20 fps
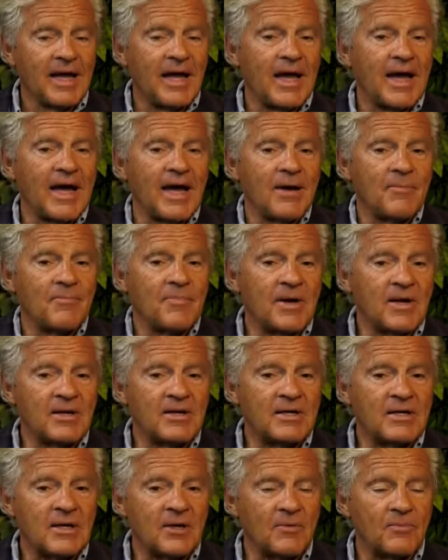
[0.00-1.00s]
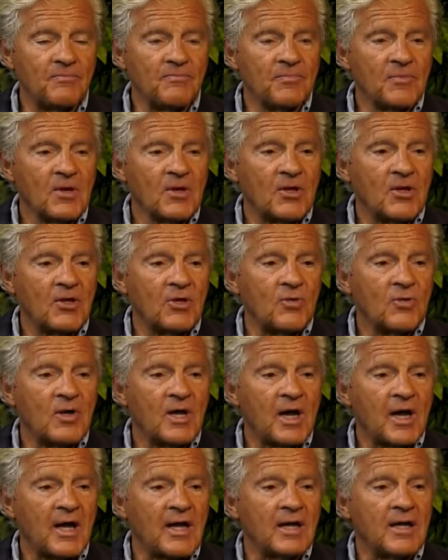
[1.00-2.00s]
But you and
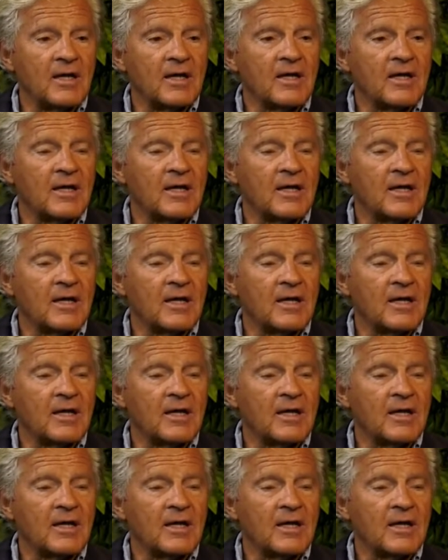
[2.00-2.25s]
I